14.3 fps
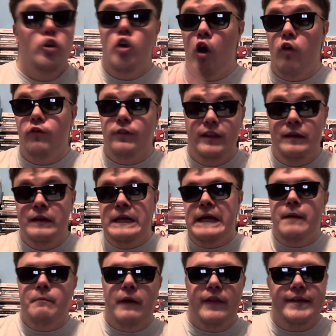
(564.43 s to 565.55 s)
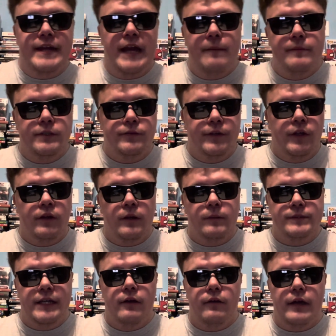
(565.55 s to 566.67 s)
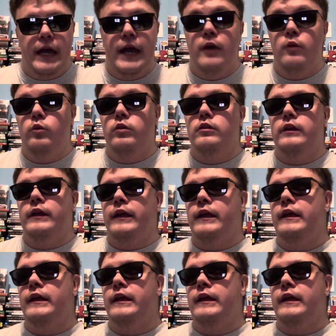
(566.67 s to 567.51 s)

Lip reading: Hopefully by the time this video comes out, I will